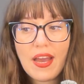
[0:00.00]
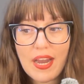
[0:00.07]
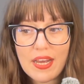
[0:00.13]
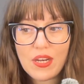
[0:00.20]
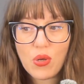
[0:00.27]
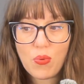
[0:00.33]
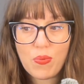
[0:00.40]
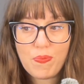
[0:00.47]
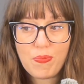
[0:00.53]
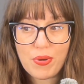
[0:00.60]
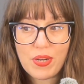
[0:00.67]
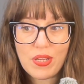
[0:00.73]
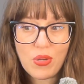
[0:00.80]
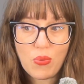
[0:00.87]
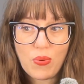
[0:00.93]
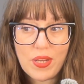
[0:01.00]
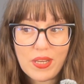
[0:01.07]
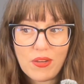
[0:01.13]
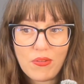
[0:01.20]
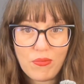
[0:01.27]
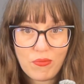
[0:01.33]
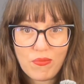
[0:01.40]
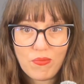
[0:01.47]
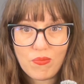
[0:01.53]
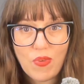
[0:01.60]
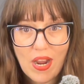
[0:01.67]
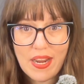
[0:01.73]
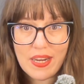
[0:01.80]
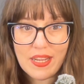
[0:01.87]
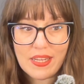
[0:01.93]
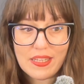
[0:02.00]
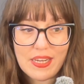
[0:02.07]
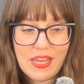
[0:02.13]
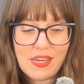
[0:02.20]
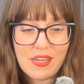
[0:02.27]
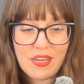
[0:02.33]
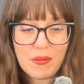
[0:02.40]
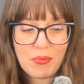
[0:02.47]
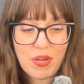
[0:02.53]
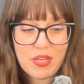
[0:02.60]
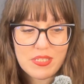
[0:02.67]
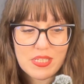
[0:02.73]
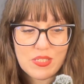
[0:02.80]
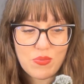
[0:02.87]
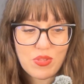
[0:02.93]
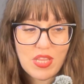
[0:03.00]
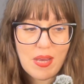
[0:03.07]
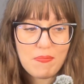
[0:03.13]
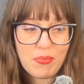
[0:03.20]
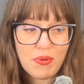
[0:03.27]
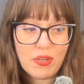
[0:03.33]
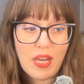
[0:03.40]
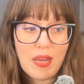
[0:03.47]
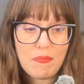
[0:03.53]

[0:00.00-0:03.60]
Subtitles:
had a pretty quick writing and editing process with that book.